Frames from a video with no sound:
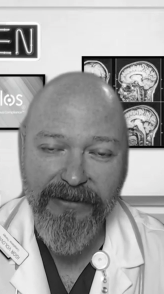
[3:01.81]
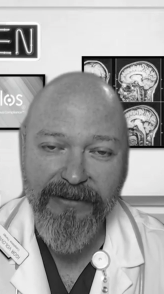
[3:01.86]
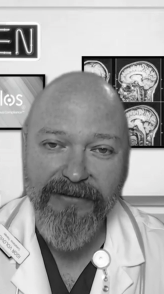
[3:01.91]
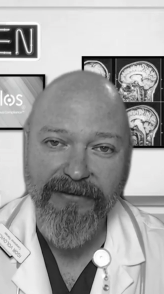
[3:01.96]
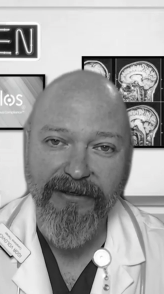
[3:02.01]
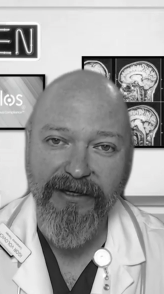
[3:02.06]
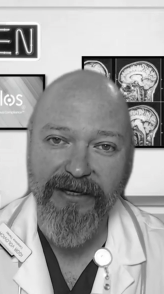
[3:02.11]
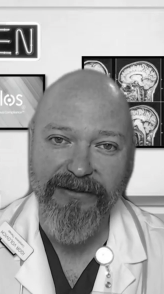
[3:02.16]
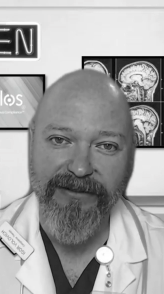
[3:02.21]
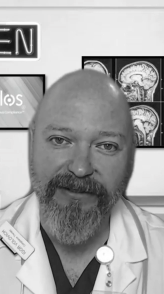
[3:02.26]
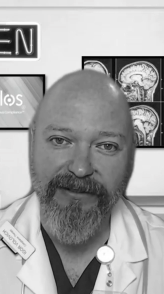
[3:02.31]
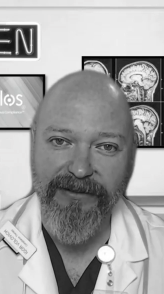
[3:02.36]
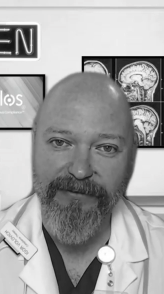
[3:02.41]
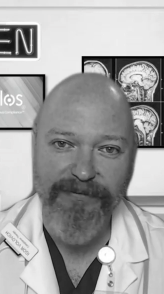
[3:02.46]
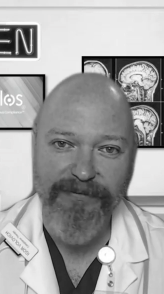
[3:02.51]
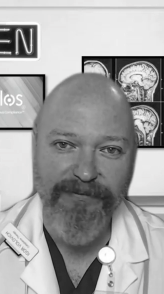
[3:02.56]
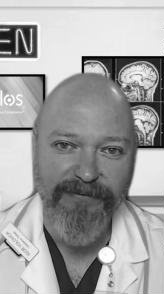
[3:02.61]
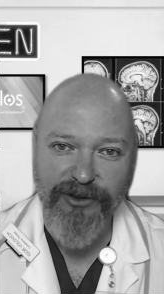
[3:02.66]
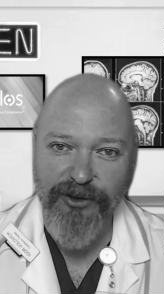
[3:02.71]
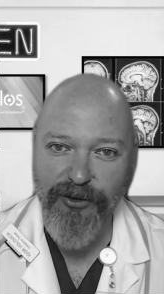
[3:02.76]
the
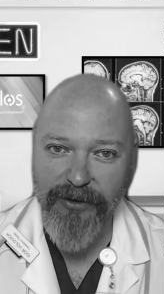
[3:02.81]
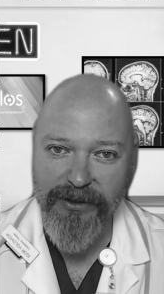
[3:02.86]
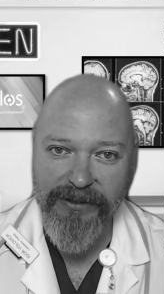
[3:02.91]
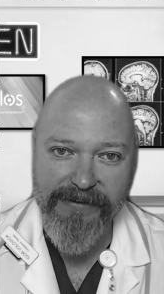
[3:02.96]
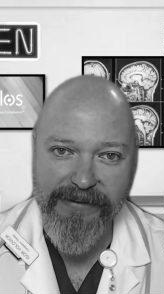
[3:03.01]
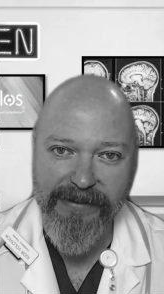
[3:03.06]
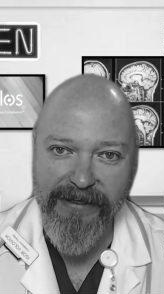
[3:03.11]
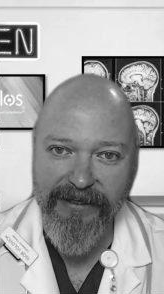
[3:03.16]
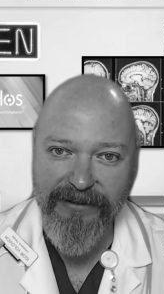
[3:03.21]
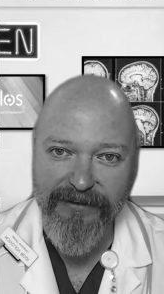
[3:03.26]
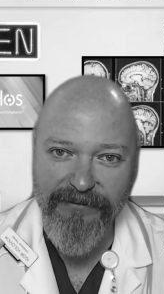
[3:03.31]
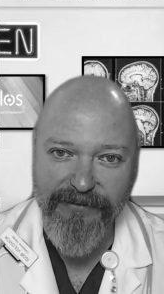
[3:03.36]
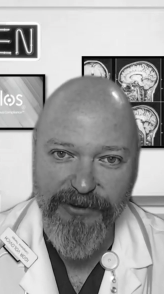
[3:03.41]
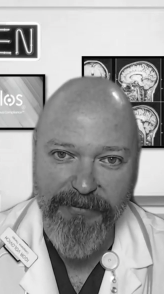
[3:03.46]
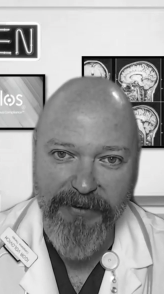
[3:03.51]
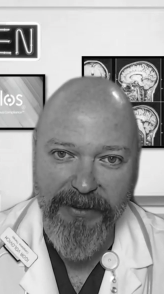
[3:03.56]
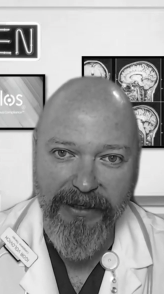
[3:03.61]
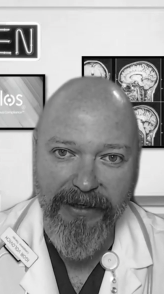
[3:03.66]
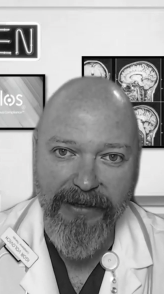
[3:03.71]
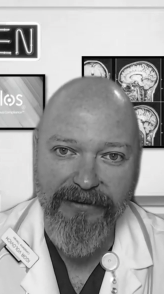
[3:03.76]
sword saint of
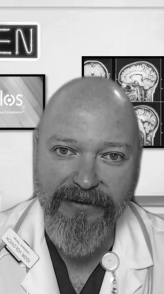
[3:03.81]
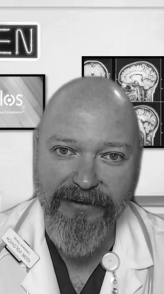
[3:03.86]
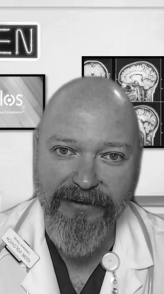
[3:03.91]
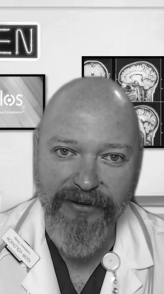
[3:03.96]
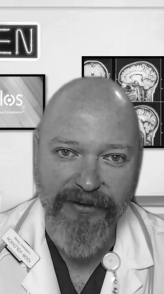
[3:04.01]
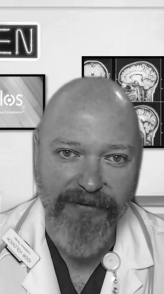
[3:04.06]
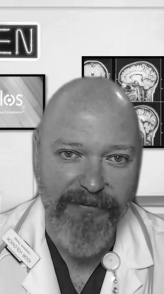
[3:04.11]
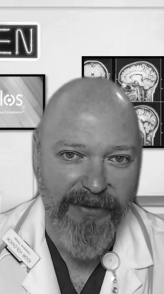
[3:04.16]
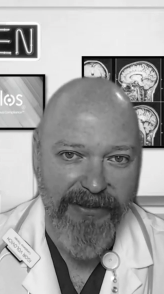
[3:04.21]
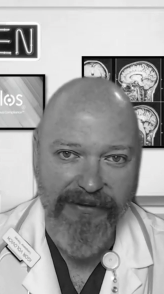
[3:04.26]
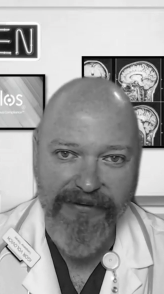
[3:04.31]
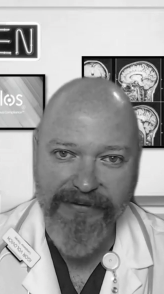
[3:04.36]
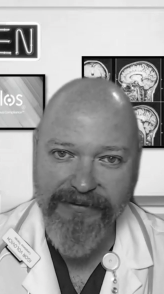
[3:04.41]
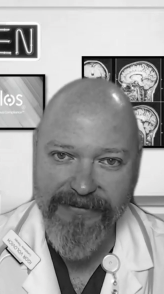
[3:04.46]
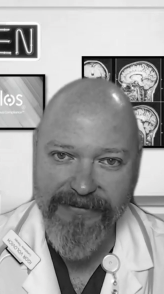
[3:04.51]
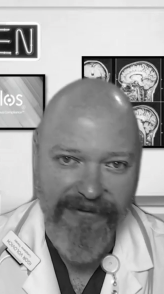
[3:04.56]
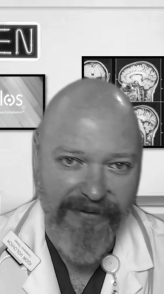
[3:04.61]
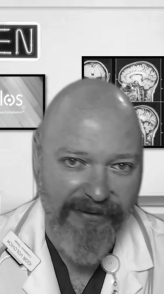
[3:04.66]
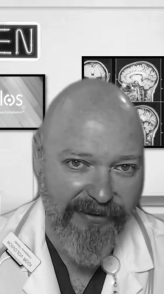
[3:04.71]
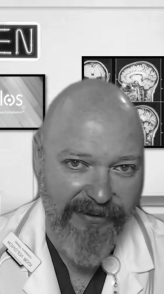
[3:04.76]
Japan. You know,
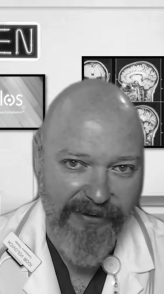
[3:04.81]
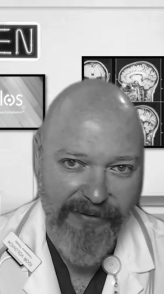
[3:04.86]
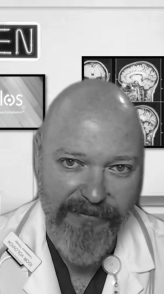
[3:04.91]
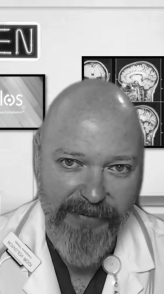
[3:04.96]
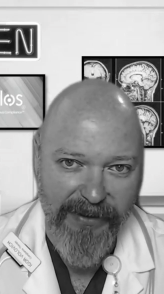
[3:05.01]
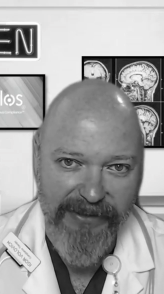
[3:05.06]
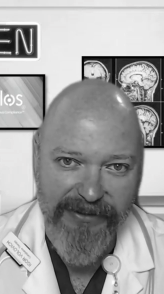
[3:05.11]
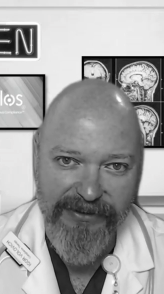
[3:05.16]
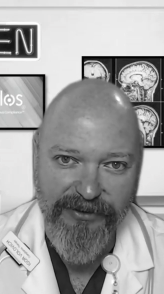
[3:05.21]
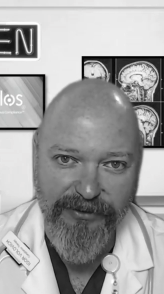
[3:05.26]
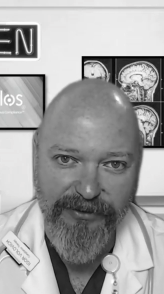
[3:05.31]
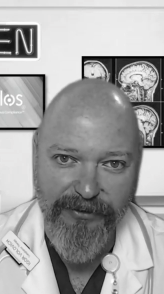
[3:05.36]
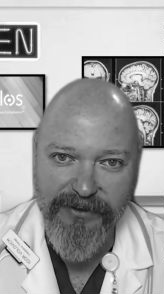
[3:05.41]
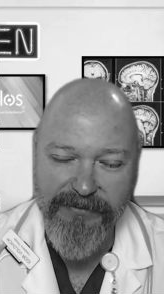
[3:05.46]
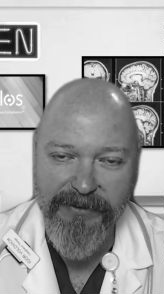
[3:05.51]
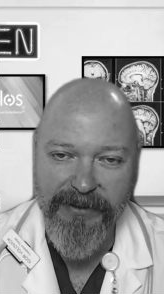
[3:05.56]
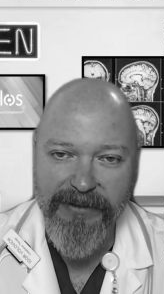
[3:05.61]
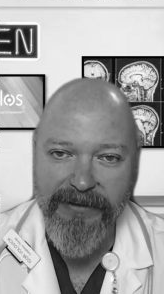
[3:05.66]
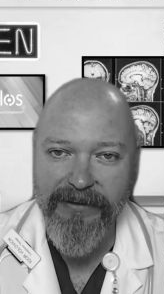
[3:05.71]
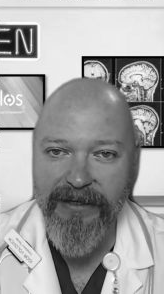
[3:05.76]
the best
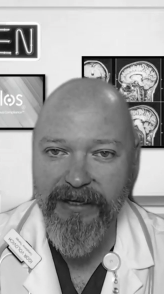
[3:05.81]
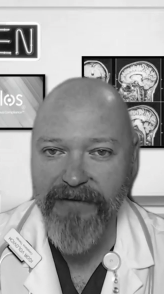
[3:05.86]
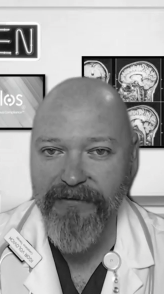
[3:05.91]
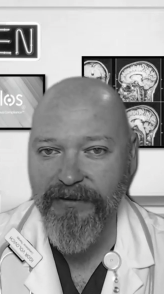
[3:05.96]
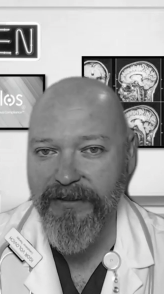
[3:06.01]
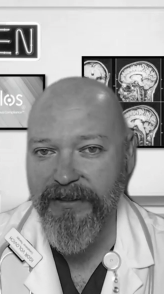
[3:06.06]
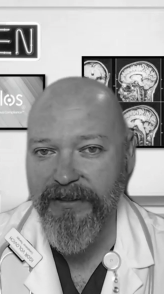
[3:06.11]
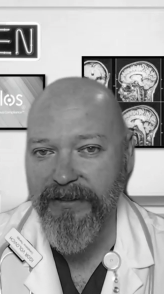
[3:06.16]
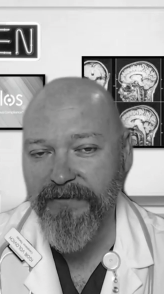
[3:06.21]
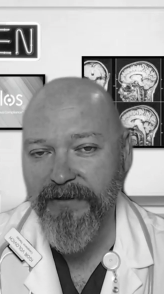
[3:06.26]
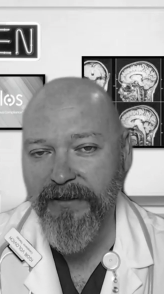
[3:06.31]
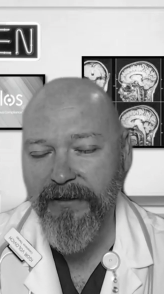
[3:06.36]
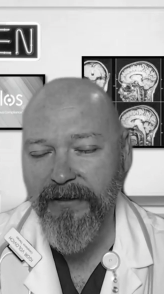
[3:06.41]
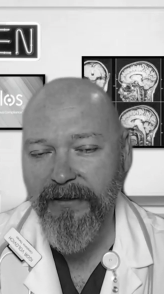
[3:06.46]
swordsman ever lived,